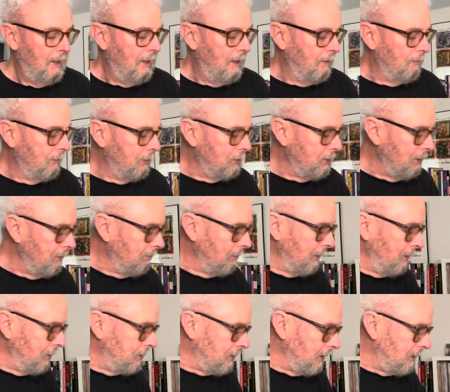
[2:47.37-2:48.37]
originally
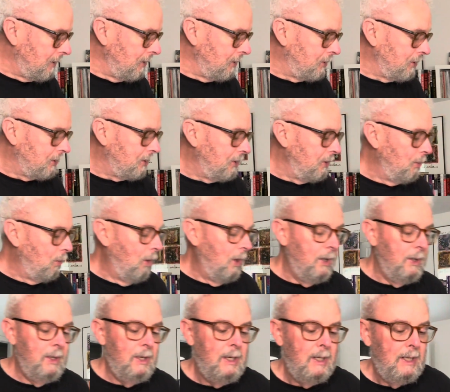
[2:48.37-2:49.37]
released
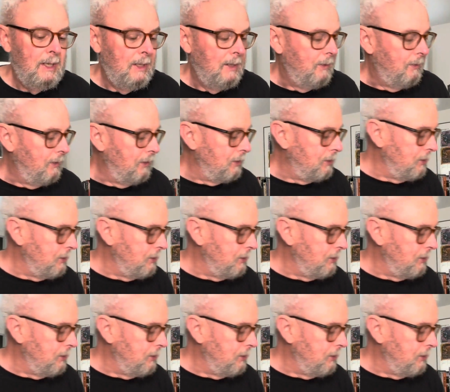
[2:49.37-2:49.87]
1961. This